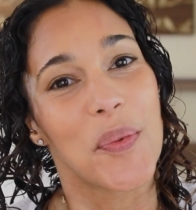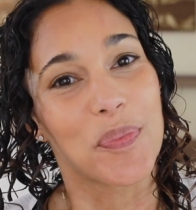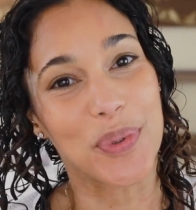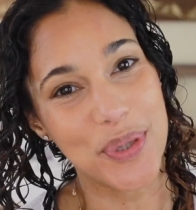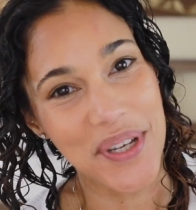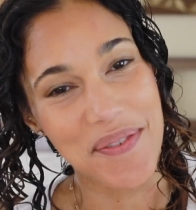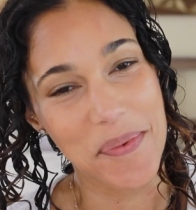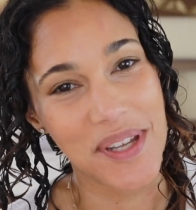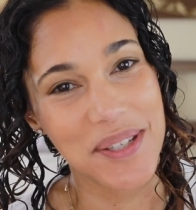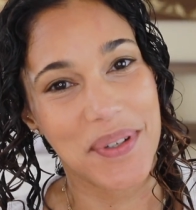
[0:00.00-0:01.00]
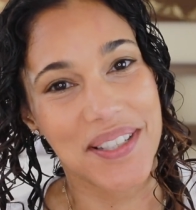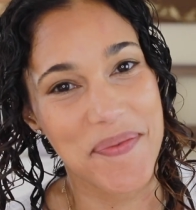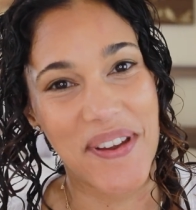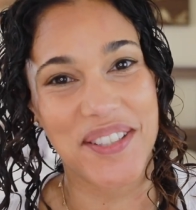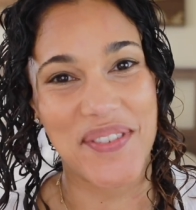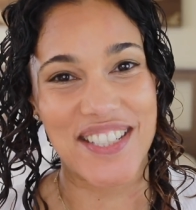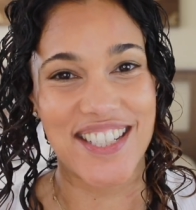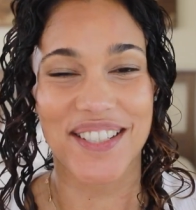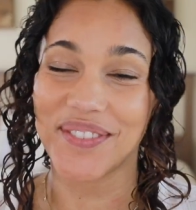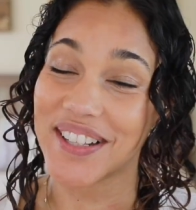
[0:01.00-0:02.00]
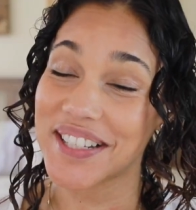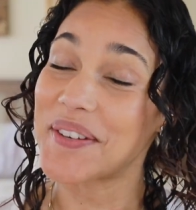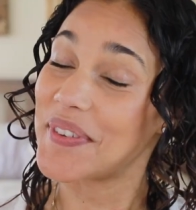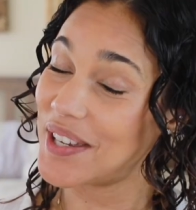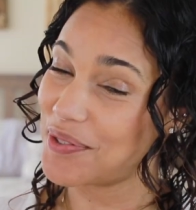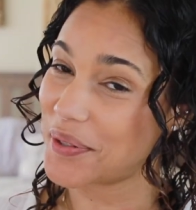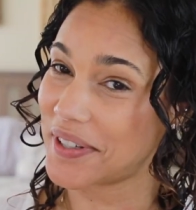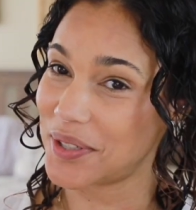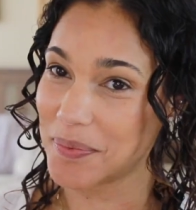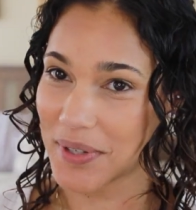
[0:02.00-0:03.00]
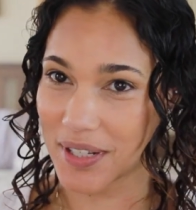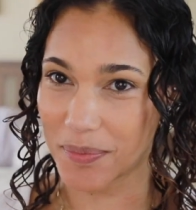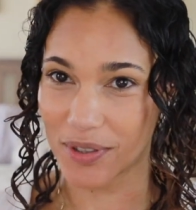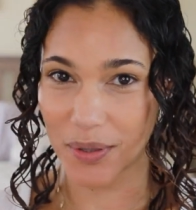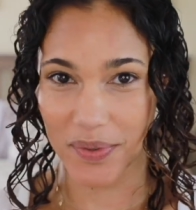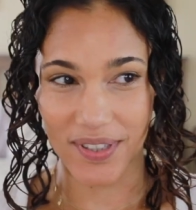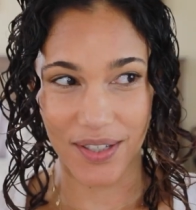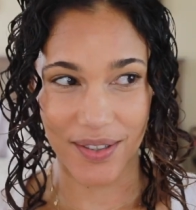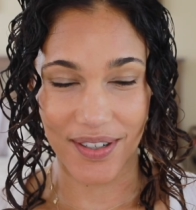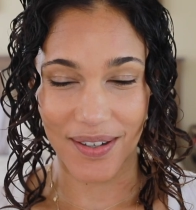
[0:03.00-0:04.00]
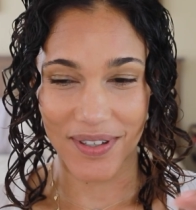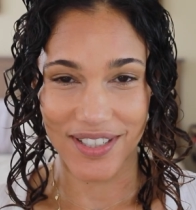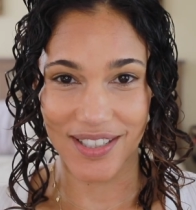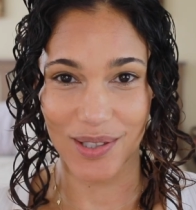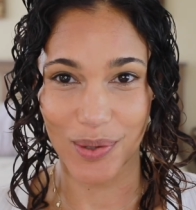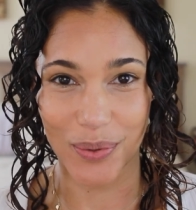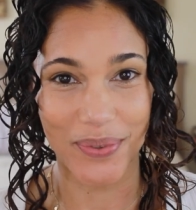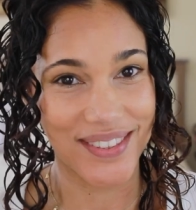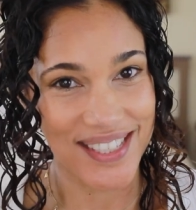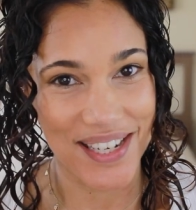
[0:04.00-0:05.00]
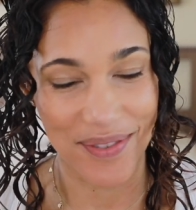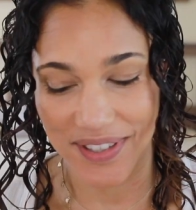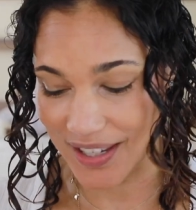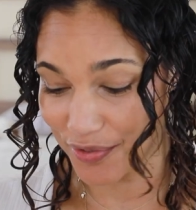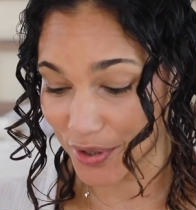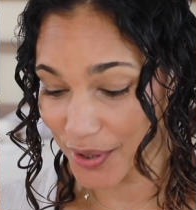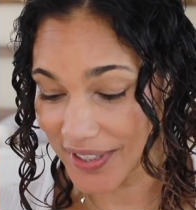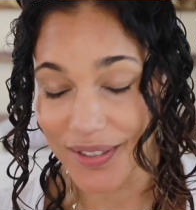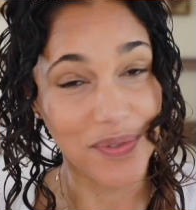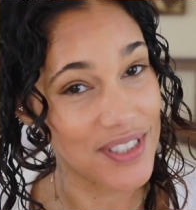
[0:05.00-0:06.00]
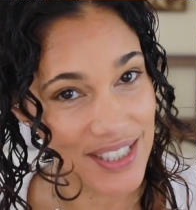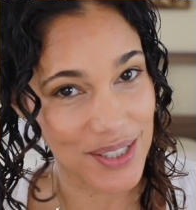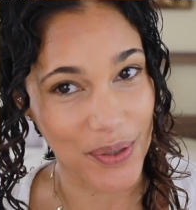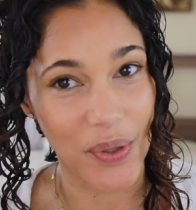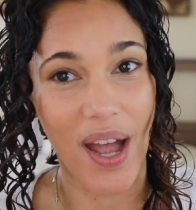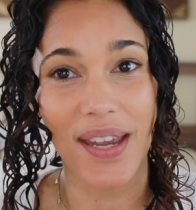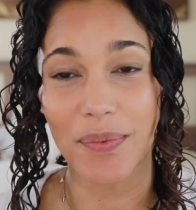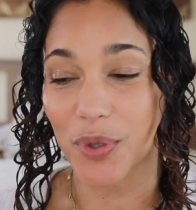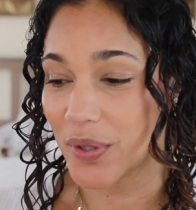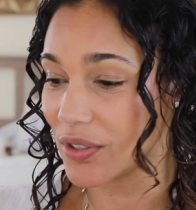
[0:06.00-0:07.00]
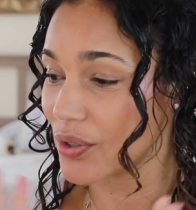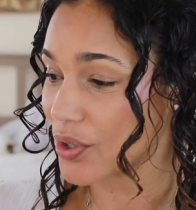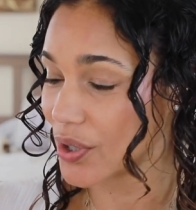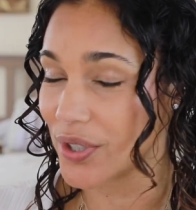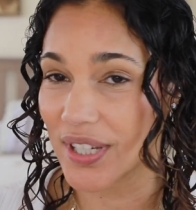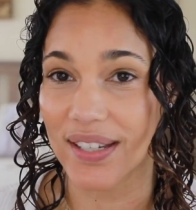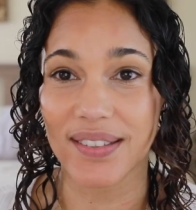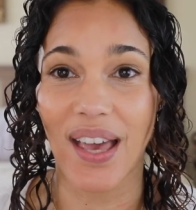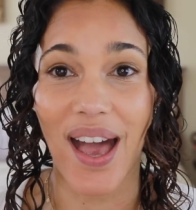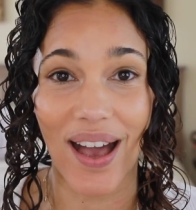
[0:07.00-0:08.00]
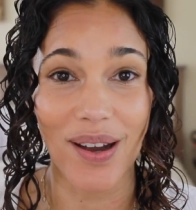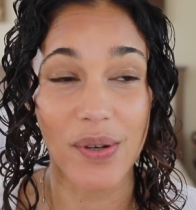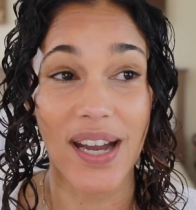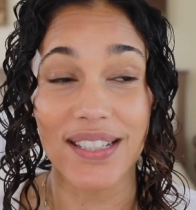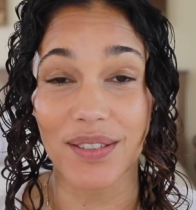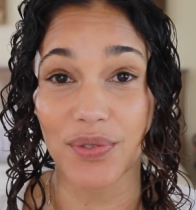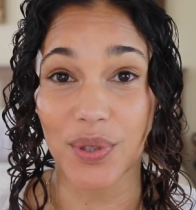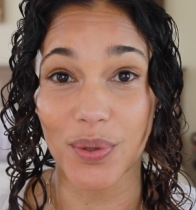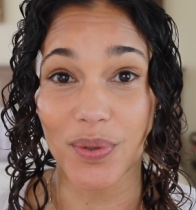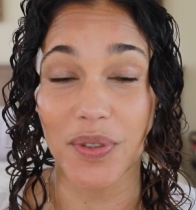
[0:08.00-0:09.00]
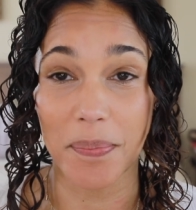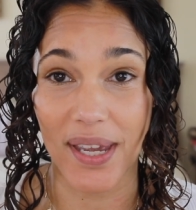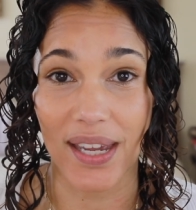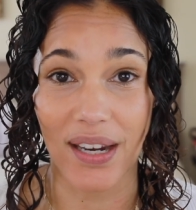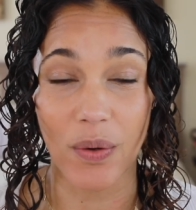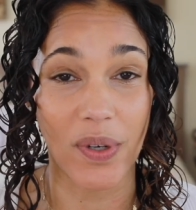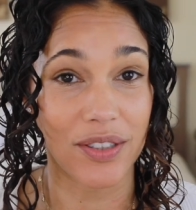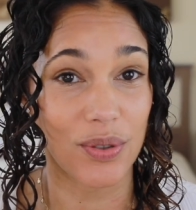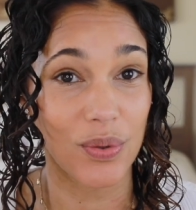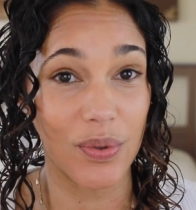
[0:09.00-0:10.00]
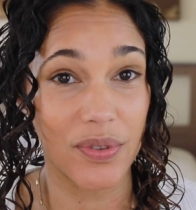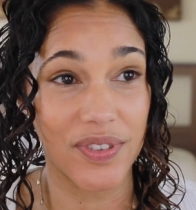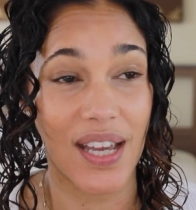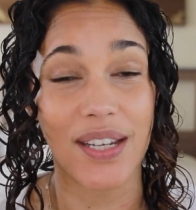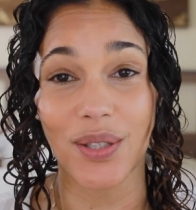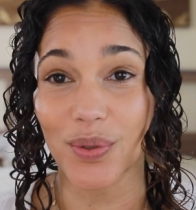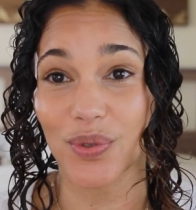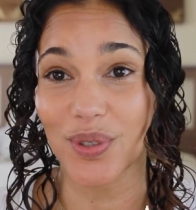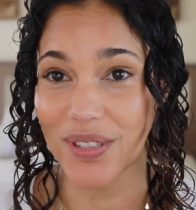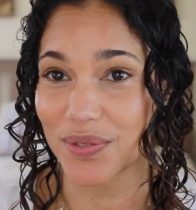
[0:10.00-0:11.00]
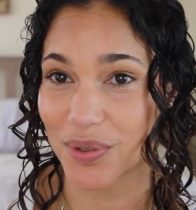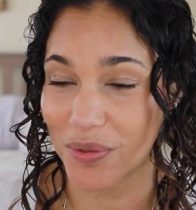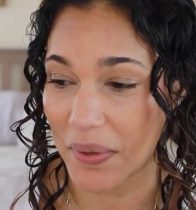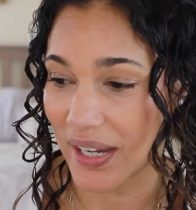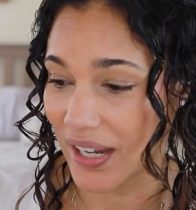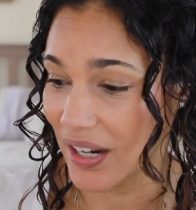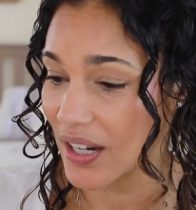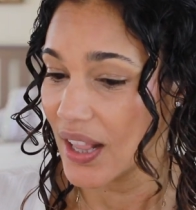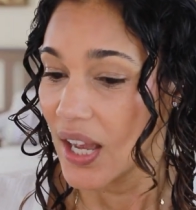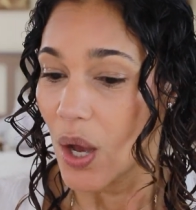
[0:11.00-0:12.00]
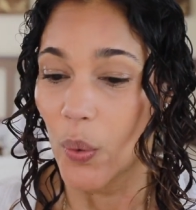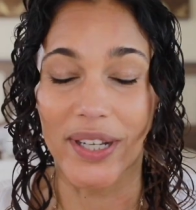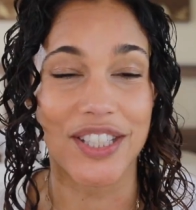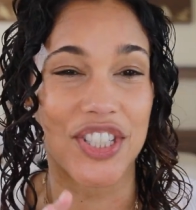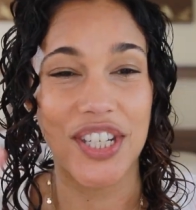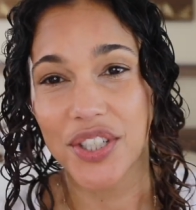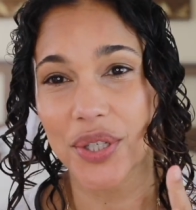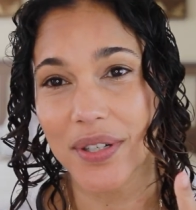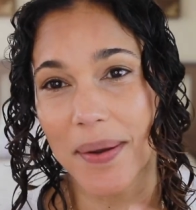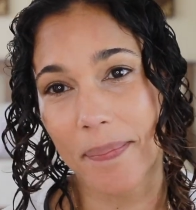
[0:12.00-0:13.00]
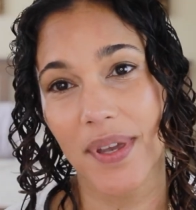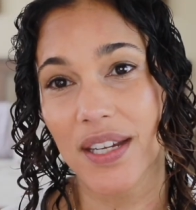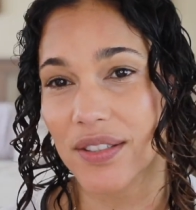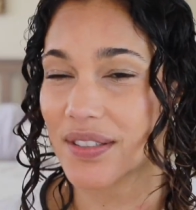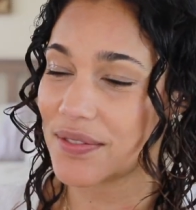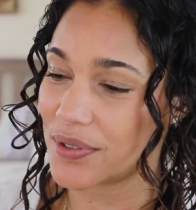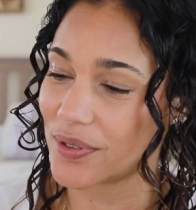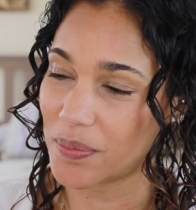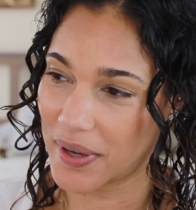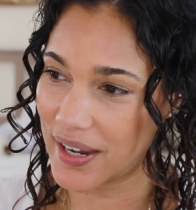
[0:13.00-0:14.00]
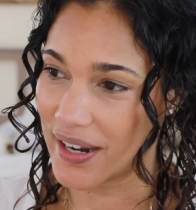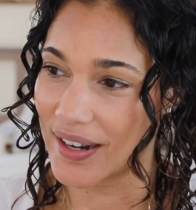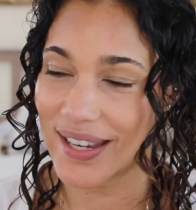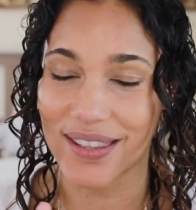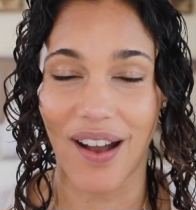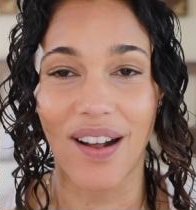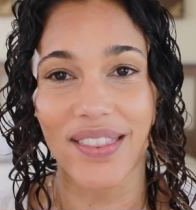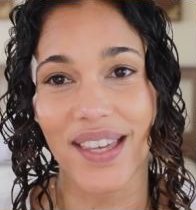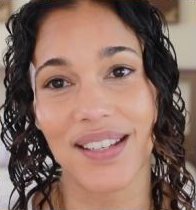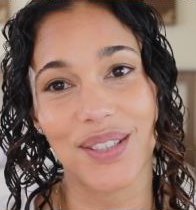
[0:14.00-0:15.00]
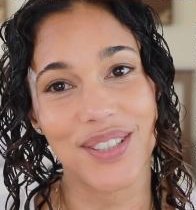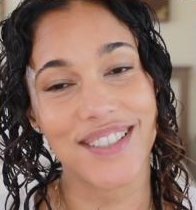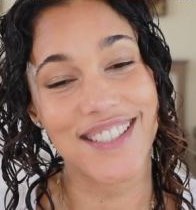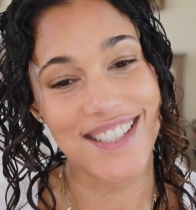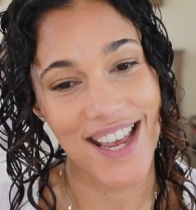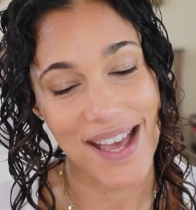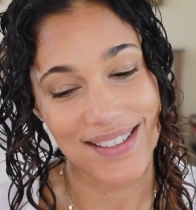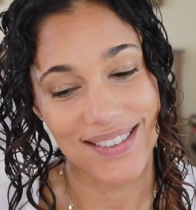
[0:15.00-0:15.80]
Bonjour everybody, welcome back to my channel. Welcome if you are new. My name is Luisa. You are watching Loulou C'est la vie, and for today's video I am going to show you guys how I diffuse my hair, what tools I use to diffuse my hair, what gesture I make to diffuse my hair, and all that good jazz.